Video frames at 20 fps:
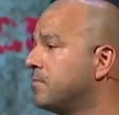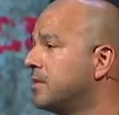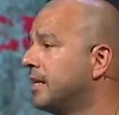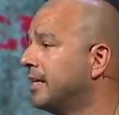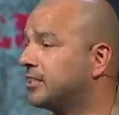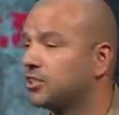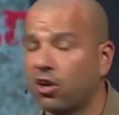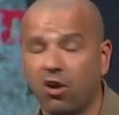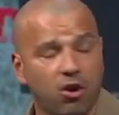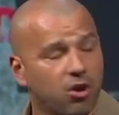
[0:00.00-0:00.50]

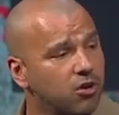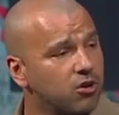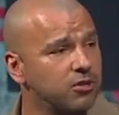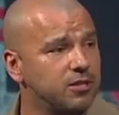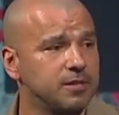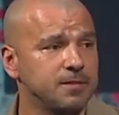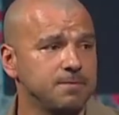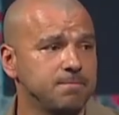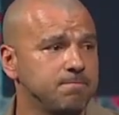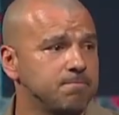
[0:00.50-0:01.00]
It's hard,
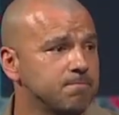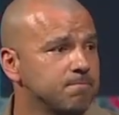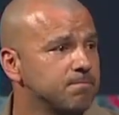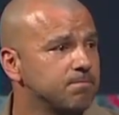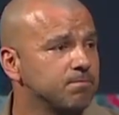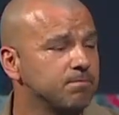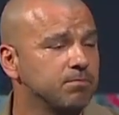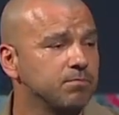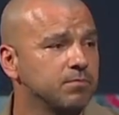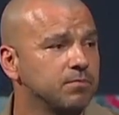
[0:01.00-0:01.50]

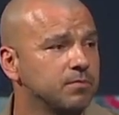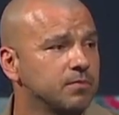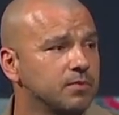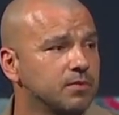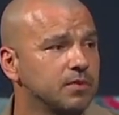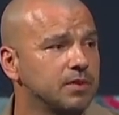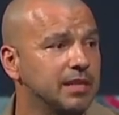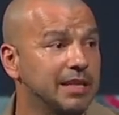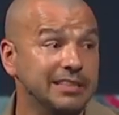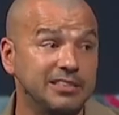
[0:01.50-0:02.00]

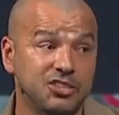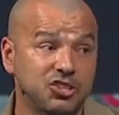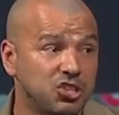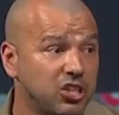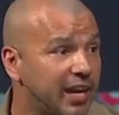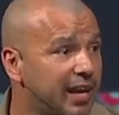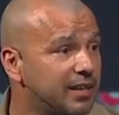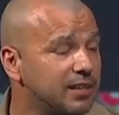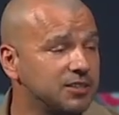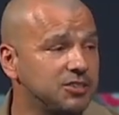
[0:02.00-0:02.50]
it's
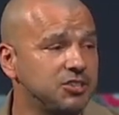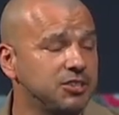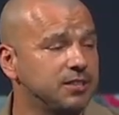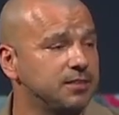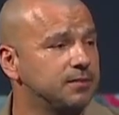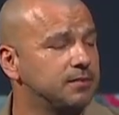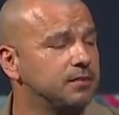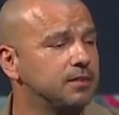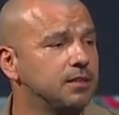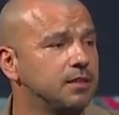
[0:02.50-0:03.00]
challenging,
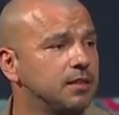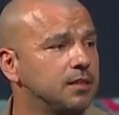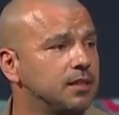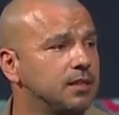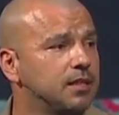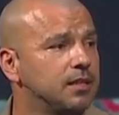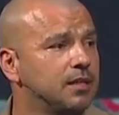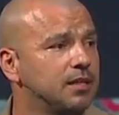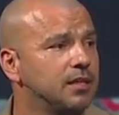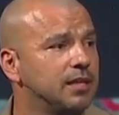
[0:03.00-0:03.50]

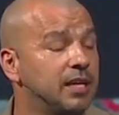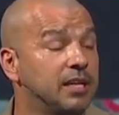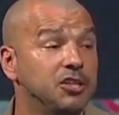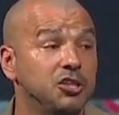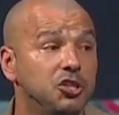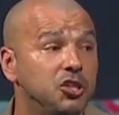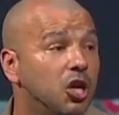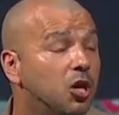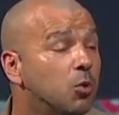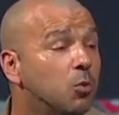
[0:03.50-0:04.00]
and
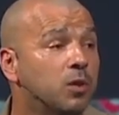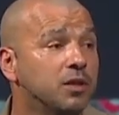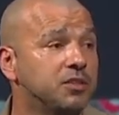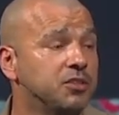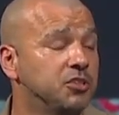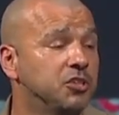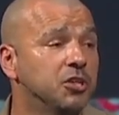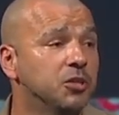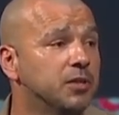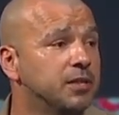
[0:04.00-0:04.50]
you don't want to
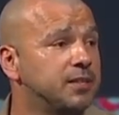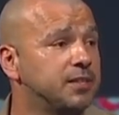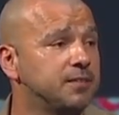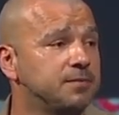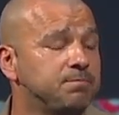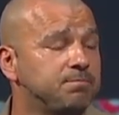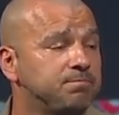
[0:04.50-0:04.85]
do it.